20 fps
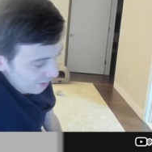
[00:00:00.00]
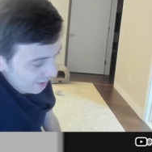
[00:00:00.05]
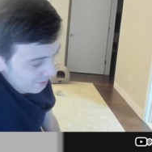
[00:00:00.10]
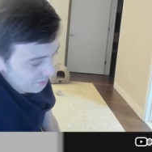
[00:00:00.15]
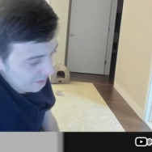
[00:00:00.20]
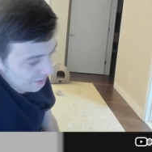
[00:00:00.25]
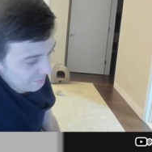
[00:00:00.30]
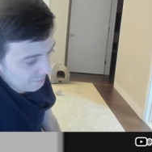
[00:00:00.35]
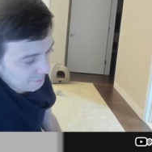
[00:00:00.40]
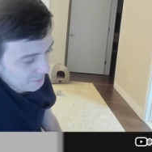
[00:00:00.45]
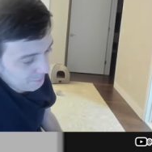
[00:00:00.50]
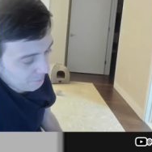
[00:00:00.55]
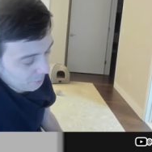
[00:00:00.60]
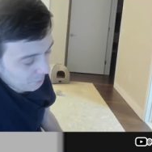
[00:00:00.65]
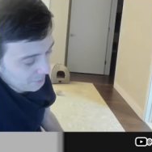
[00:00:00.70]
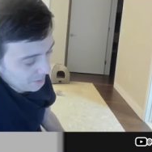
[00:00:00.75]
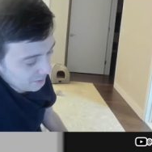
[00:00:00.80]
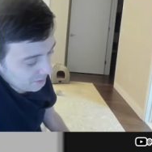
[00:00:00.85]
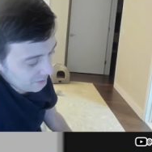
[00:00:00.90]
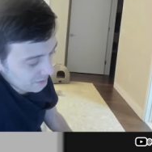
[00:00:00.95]
I think people
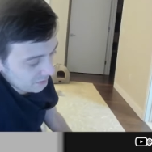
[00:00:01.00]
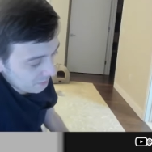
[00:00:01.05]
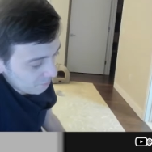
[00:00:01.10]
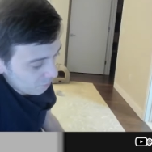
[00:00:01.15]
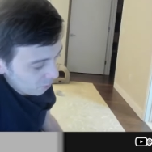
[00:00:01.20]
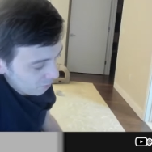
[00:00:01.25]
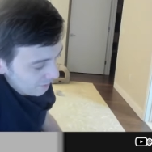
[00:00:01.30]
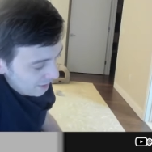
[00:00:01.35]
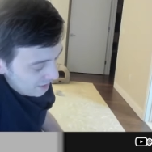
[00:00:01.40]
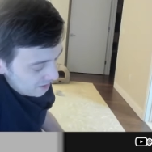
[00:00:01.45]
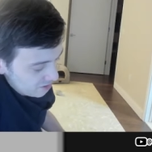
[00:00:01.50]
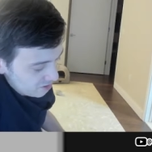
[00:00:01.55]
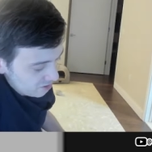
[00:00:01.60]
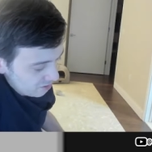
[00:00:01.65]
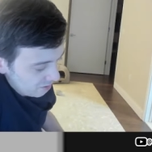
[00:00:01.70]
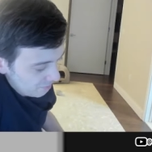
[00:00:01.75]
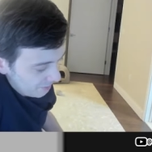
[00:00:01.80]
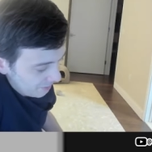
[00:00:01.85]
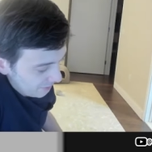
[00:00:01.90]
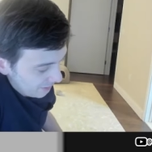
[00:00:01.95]
will be a little more
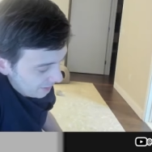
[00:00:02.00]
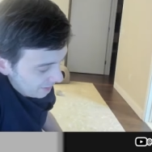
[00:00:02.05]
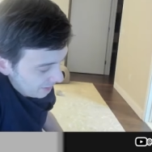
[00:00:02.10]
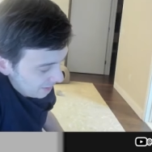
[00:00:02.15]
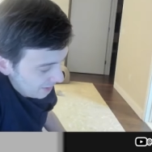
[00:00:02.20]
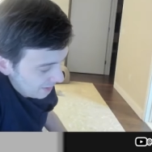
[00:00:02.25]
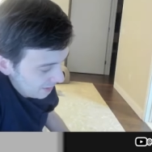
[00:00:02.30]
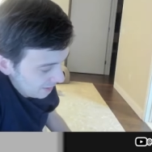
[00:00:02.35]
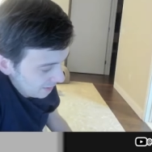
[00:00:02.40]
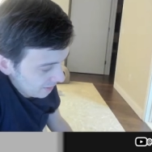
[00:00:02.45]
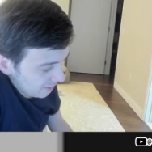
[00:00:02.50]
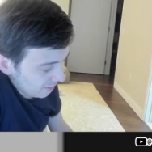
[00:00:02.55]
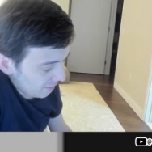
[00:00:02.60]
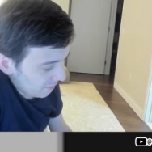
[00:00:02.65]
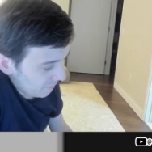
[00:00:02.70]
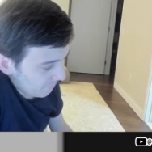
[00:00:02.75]
rational about AI